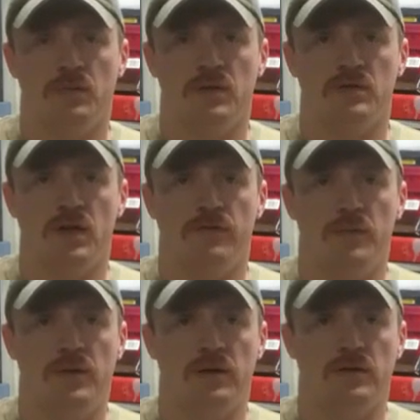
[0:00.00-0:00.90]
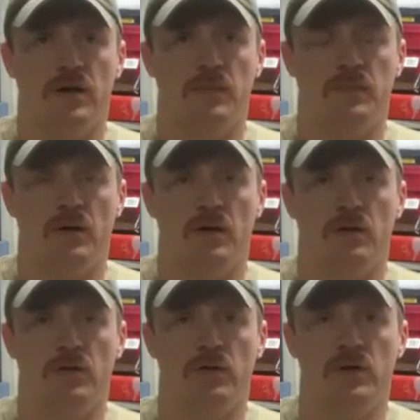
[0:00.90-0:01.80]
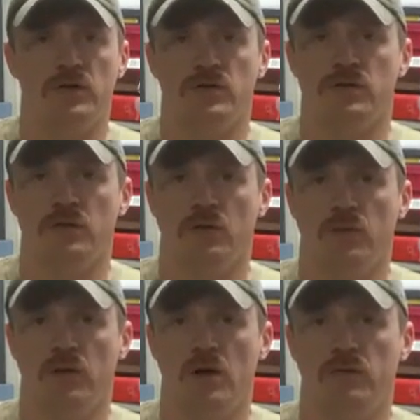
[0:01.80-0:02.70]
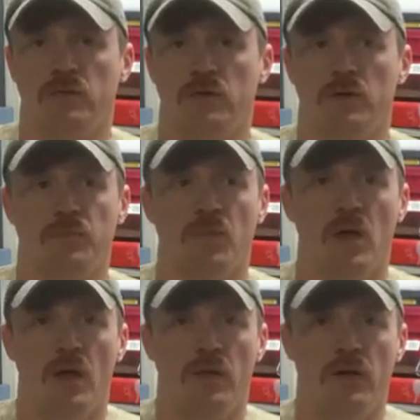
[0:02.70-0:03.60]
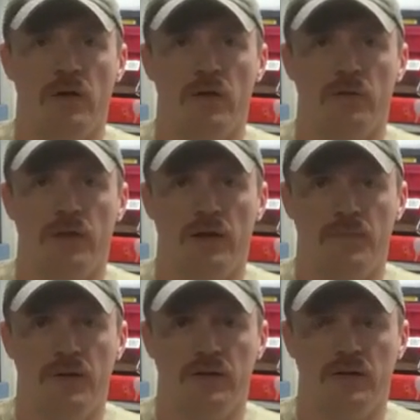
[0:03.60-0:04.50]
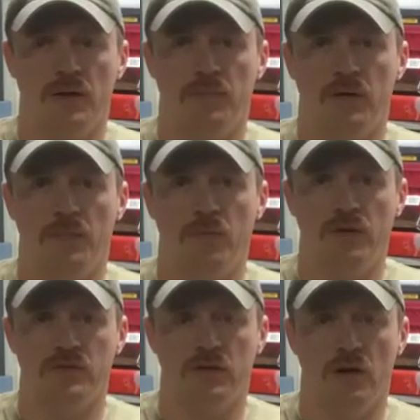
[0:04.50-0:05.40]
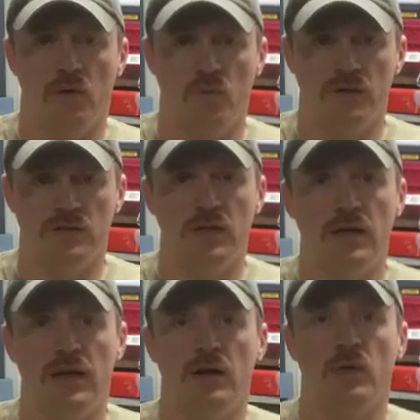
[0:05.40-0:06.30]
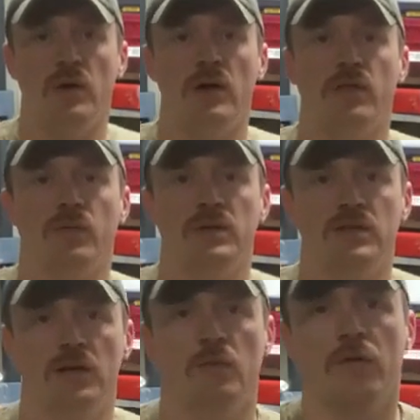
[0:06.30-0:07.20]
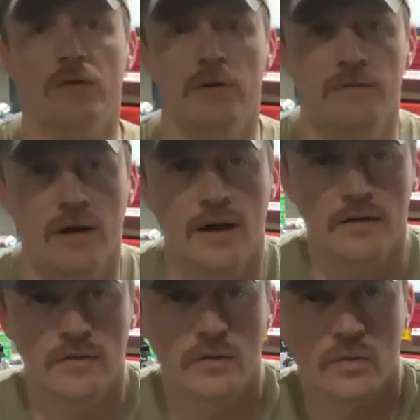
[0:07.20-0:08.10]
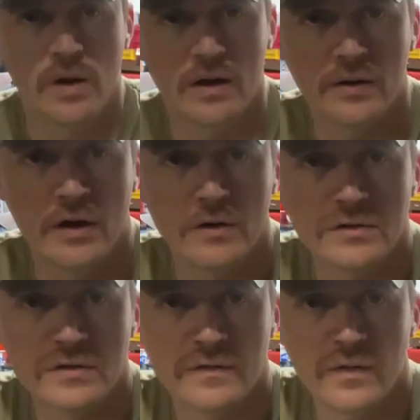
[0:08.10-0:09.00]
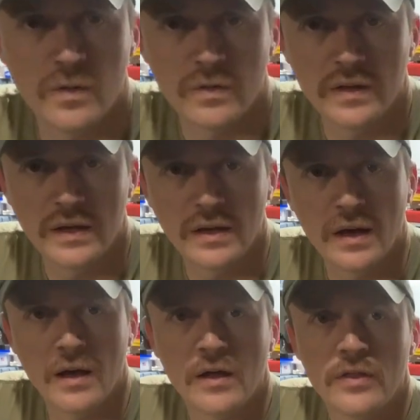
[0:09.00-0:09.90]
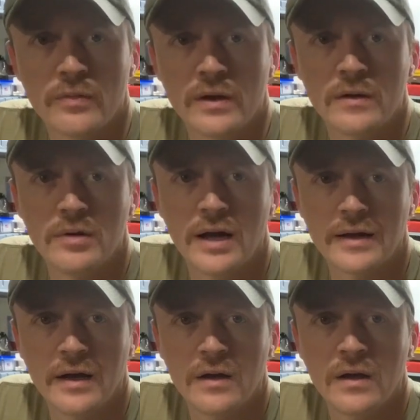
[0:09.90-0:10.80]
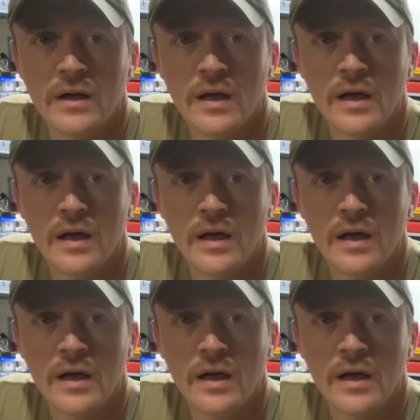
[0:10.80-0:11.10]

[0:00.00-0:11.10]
some of the stuff I picked up, new additions to the reloading room. The only other thing I picked up a couple weeks ago was the NOE 310-135 round nose for the 300 blackout.